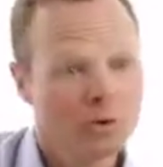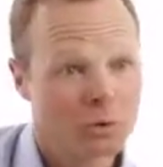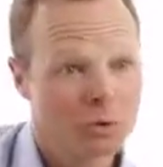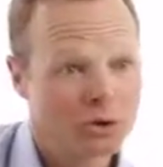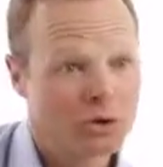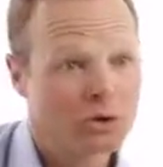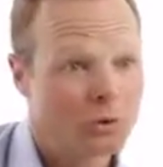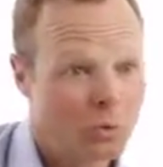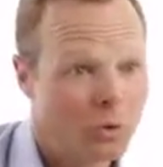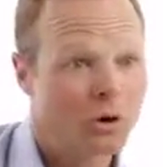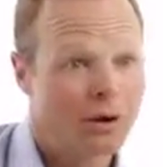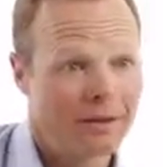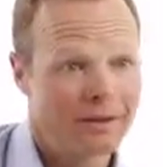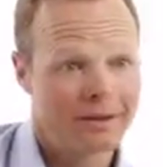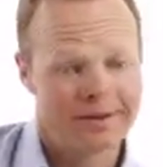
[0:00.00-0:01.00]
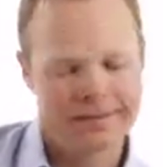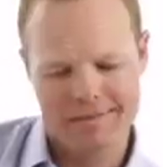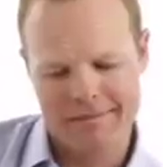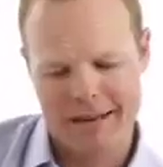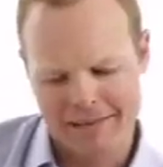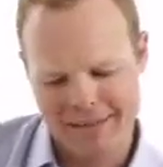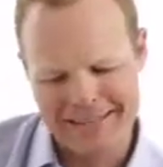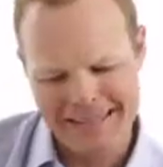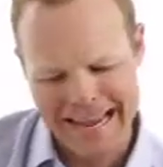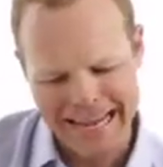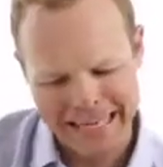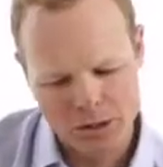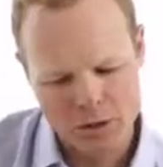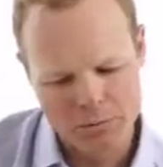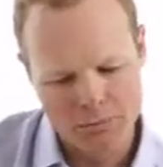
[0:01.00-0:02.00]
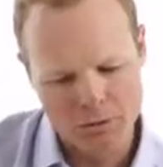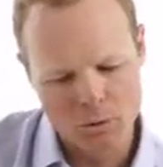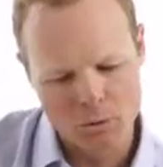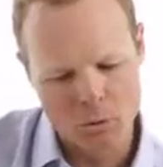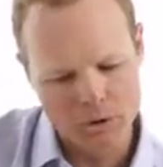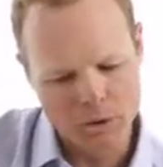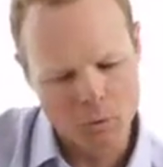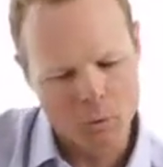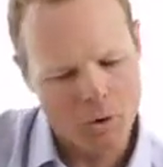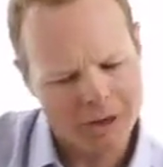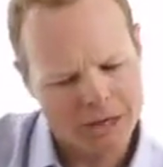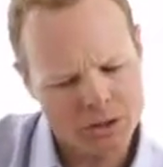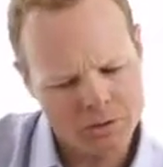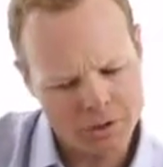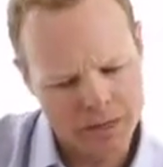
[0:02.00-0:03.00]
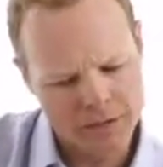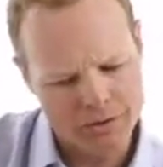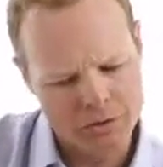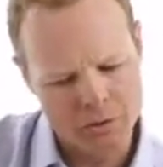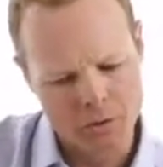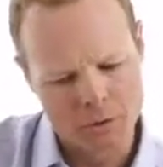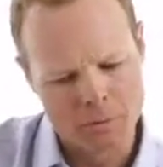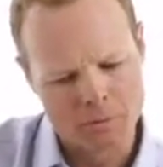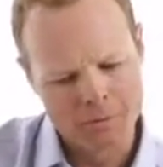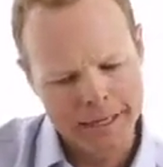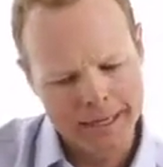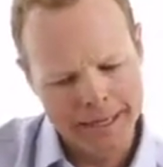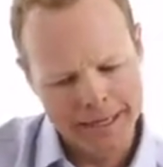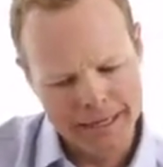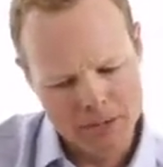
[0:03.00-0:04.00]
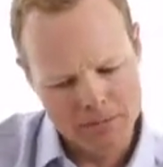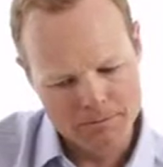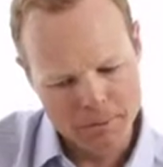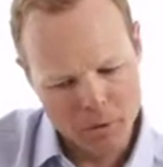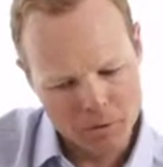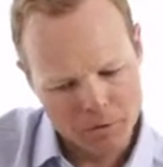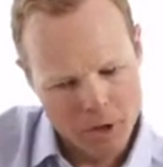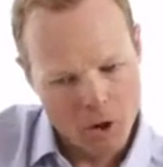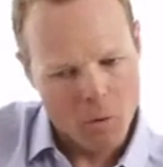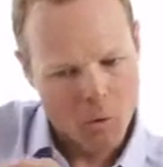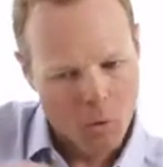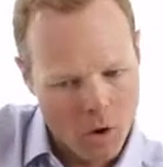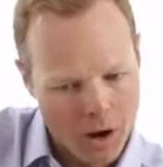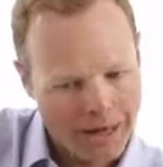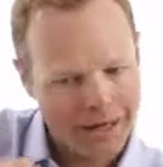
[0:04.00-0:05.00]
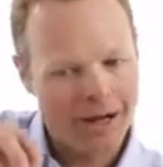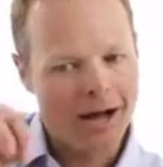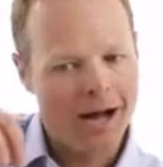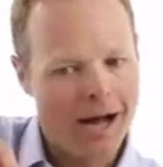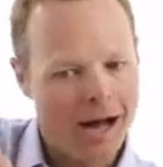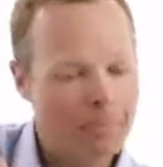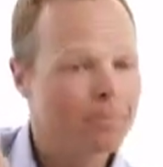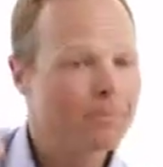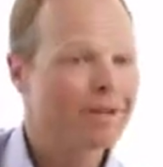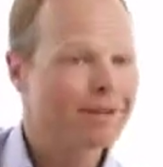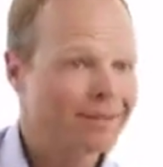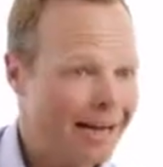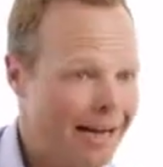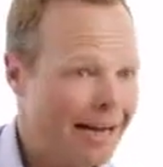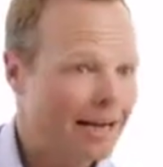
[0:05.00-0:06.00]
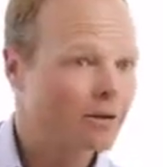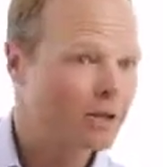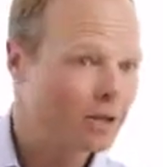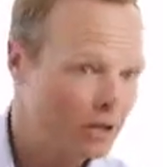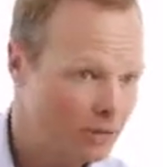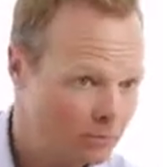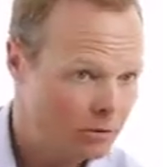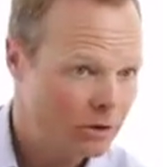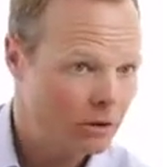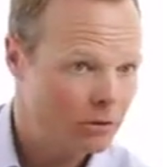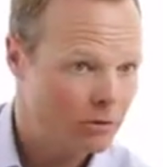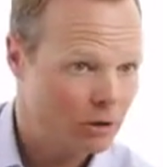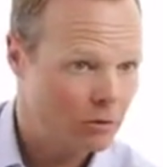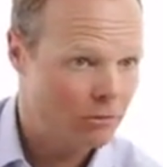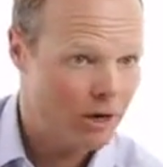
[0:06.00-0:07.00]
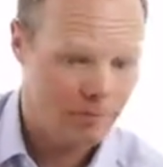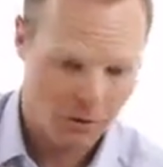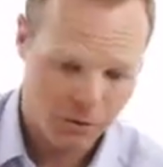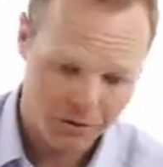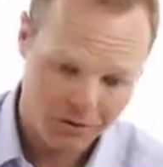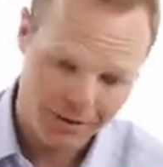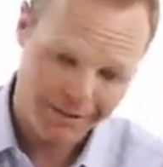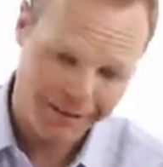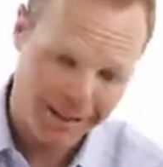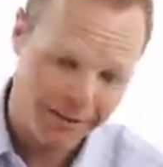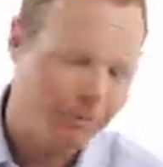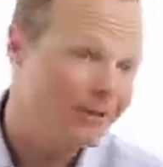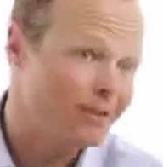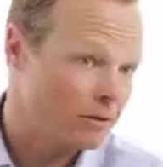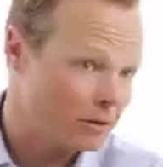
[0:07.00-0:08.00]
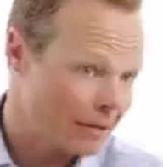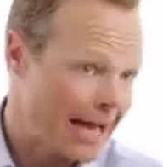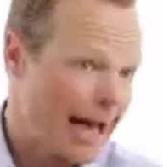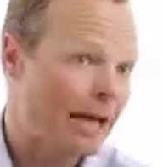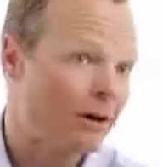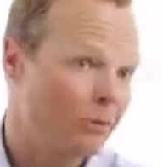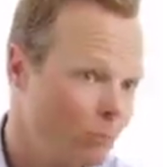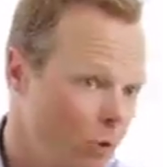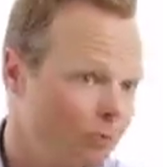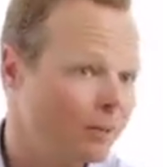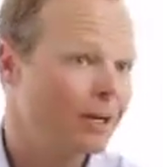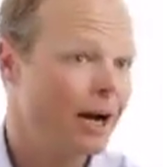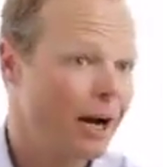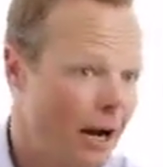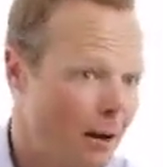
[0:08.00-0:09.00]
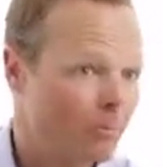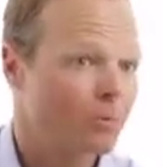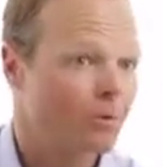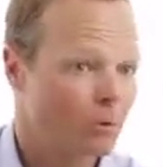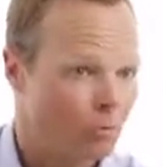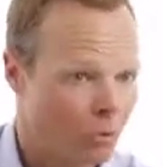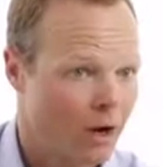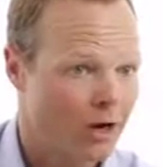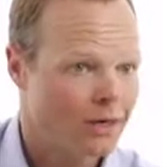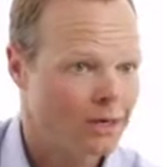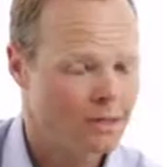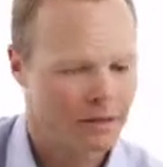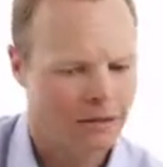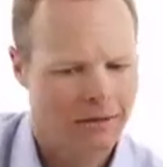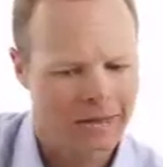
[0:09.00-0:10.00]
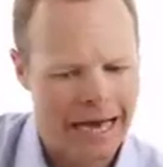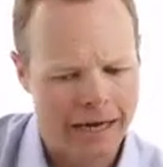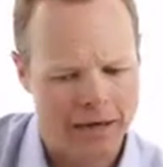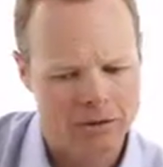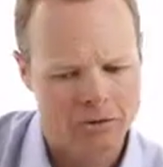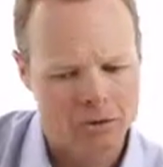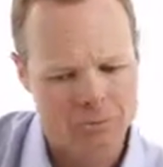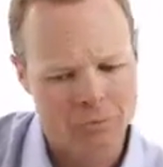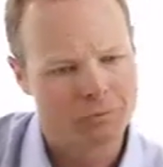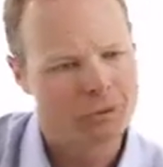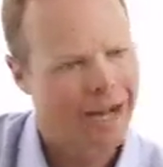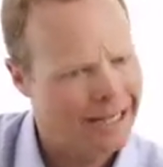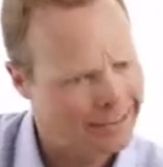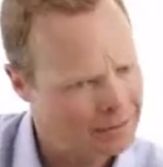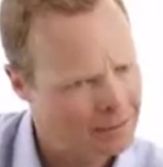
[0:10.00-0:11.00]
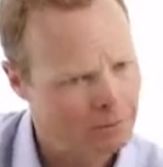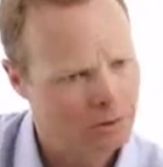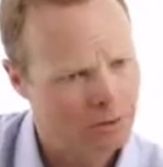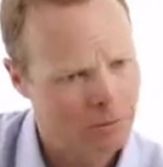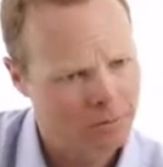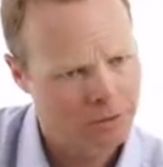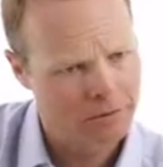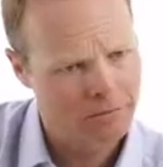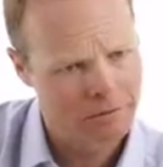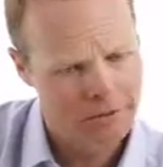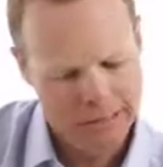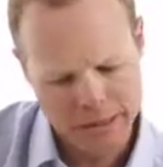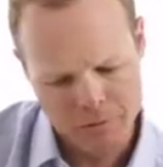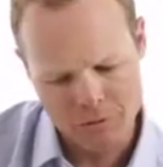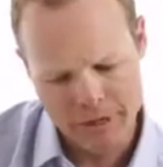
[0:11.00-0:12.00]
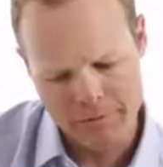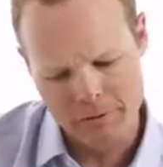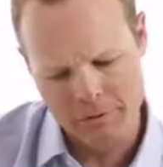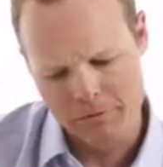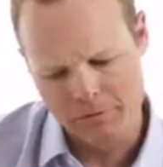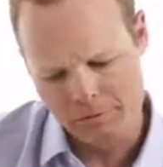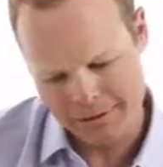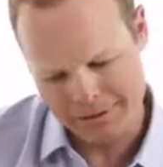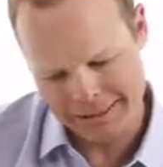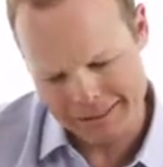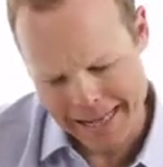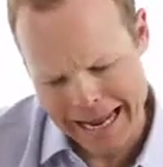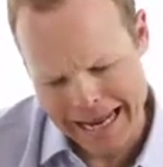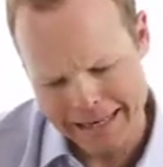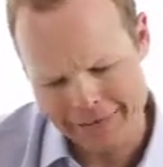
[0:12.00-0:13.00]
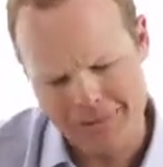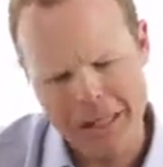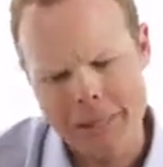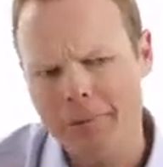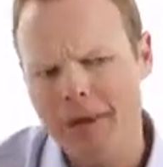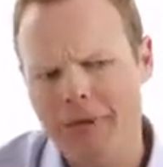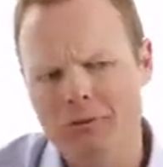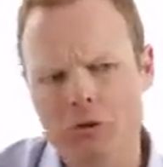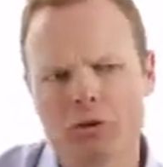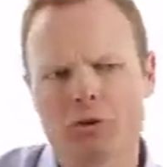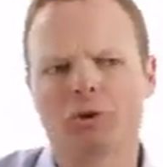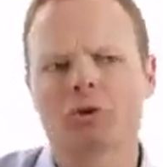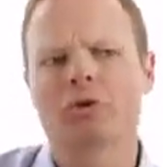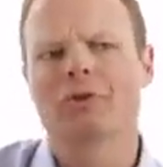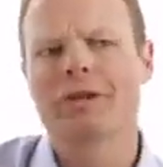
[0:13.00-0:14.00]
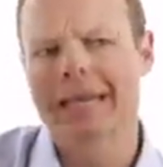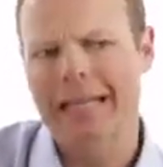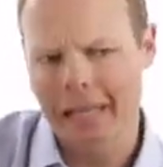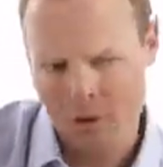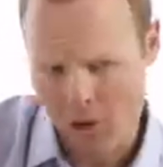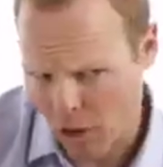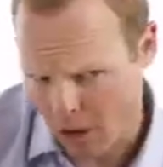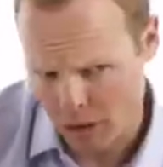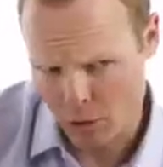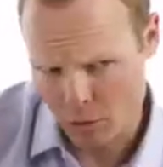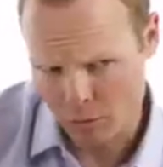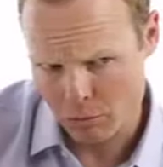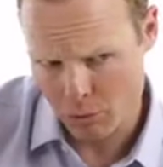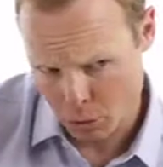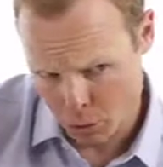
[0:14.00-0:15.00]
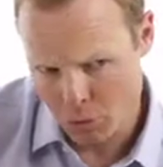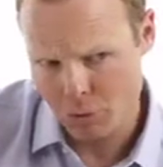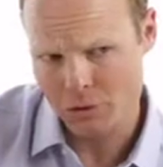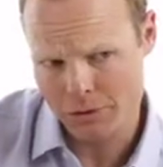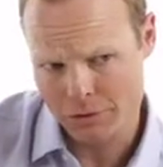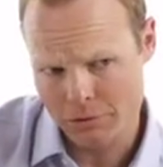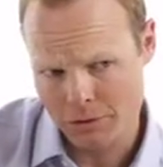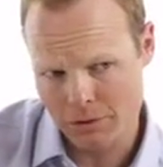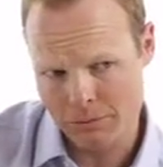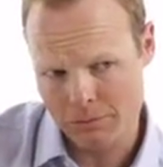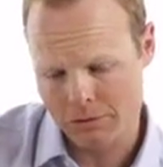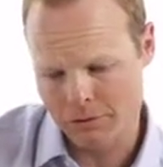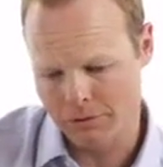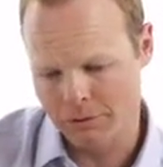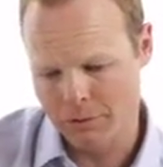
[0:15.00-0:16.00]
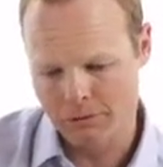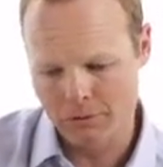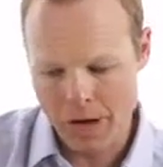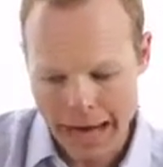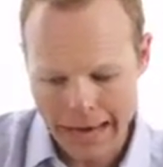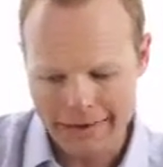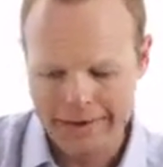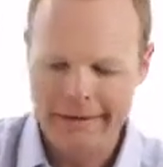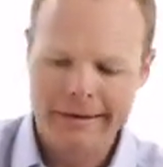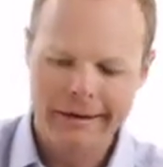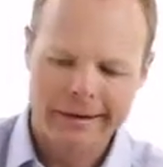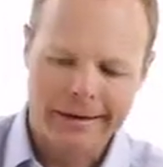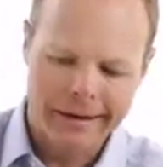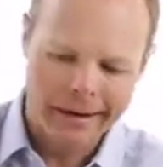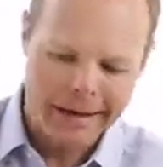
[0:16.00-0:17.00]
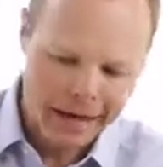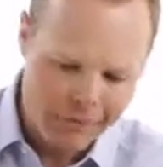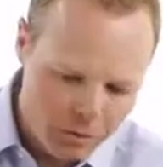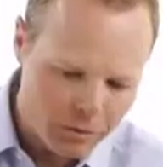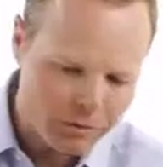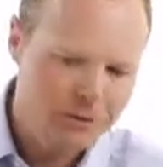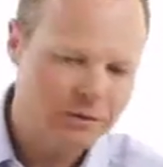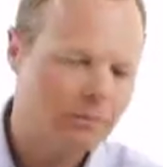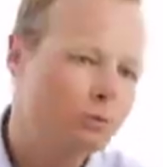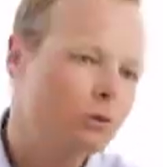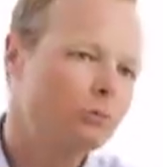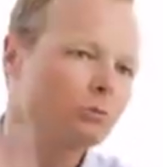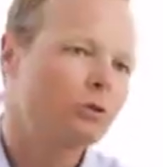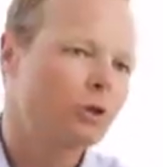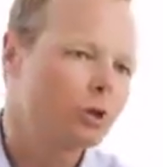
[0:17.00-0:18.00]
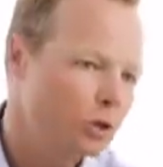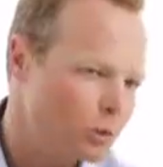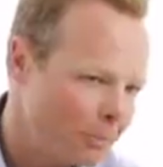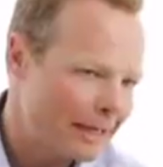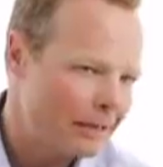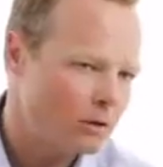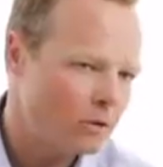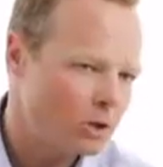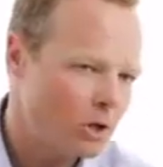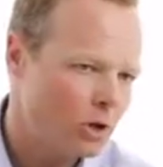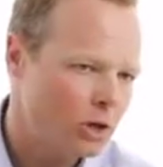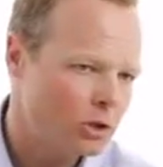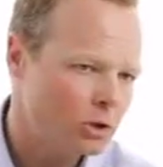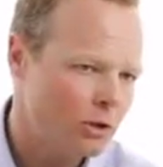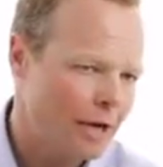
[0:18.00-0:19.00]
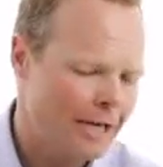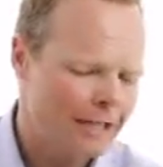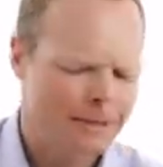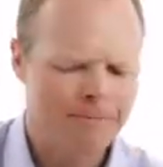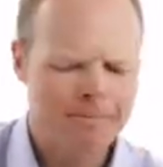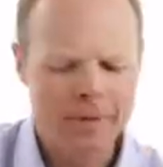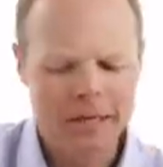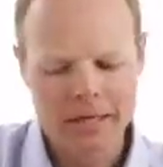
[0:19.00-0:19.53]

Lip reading: your score on this attribute, what you want to try to do is both walk up this hierarchy of recurring revenue. Think of it as a ladder moving up the rungs on the ladder. So if you've got subscription revenue today, think about if you could turn that into auto renewal subscription, or if you've got evergreen subscription, could you make those contracts?